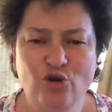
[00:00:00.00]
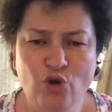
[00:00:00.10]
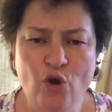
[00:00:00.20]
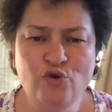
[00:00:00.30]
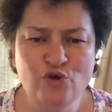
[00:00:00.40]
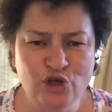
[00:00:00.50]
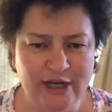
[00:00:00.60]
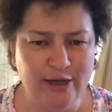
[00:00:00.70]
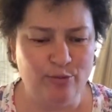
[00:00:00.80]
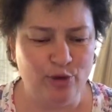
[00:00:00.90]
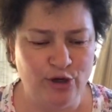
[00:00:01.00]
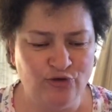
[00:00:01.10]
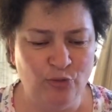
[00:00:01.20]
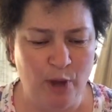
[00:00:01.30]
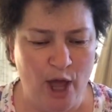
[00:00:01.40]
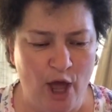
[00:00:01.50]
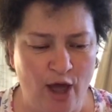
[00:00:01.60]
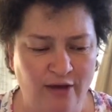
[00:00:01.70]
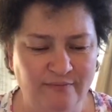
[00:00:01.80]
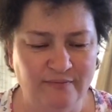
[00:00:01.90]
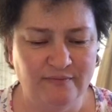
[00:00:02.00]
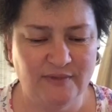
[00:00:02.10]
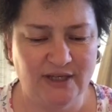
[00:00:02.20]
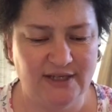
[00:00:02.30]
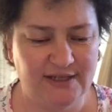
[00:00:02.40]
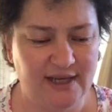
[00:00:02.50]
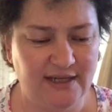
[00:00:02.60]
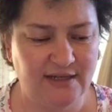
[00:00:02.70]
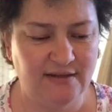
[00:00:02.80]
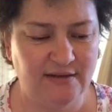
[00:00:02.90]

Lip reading: Go to sleep, Little Bear, he said.